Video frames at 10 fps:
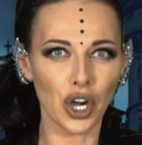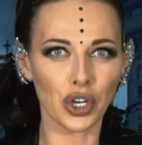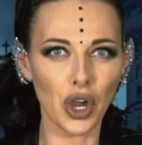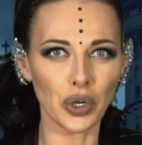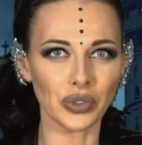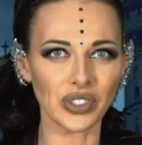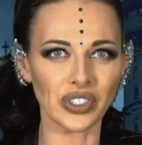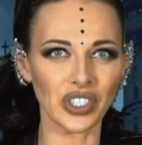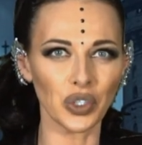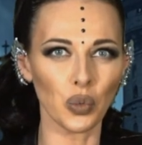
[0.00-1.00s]
ghost
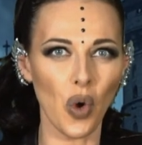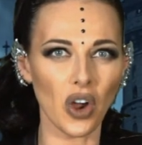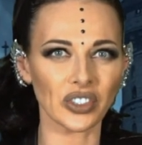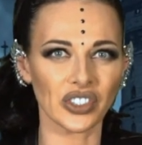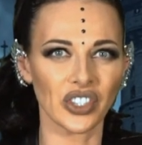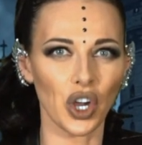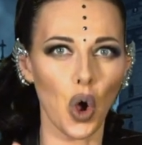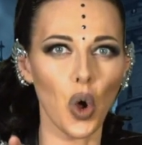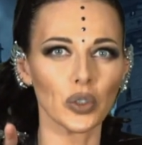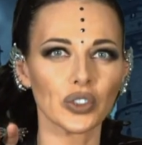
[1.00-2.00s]
still walks the
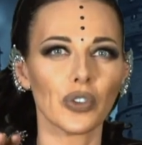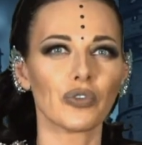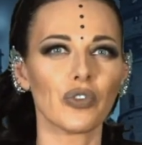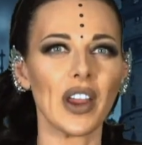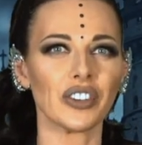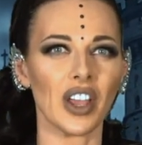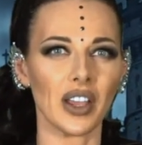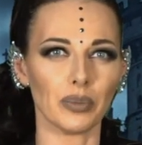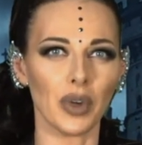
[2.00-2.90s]
halls of Raynham,